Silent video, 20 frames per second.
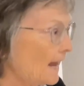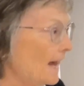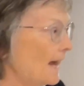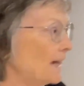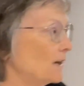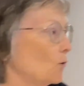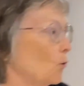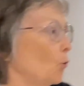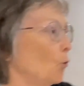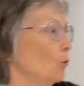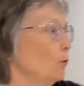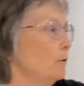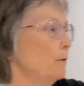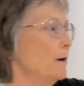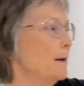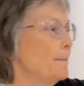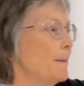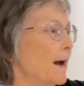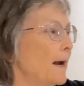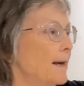add all the
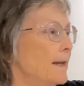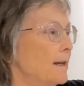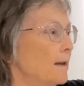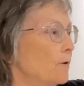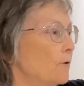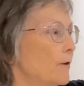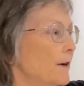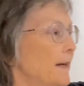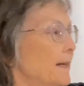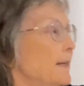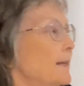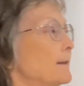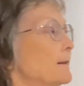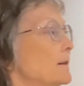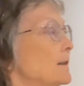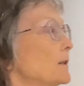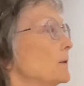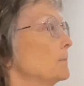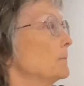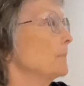remaining
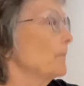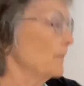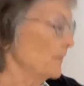ingredients.